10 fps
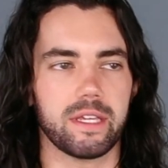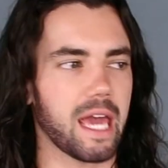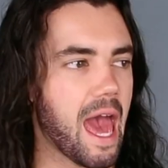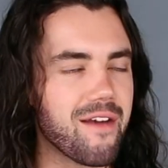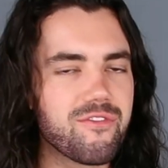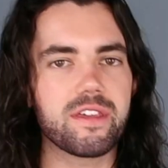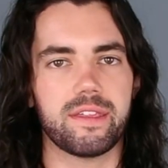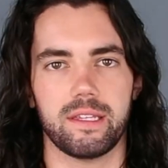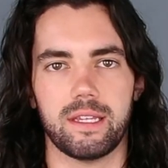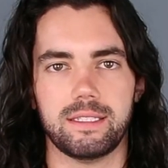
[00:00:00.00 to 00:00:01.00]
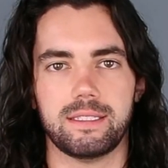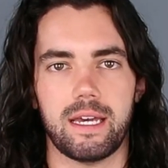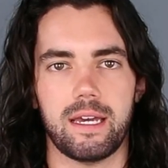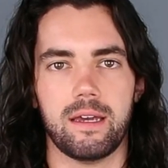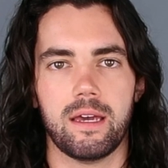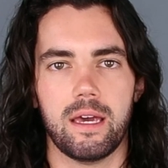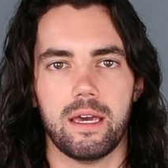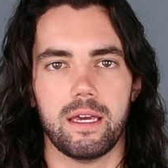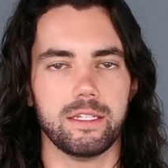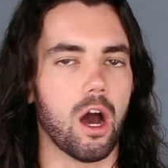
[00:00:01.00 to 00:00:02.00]
like everything they say
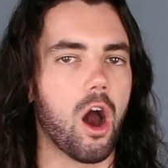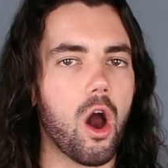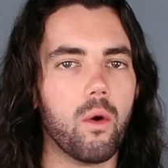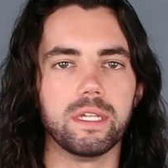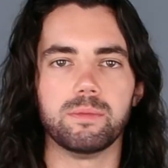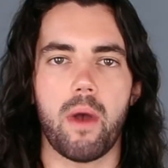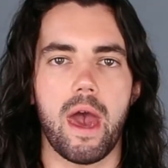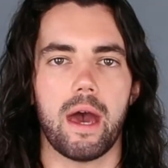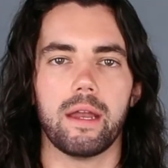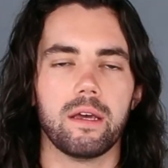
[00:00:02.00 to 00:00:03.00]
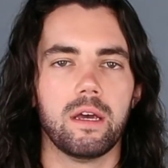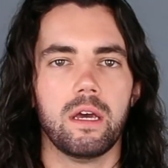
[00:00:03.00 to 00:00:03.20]
is always bad.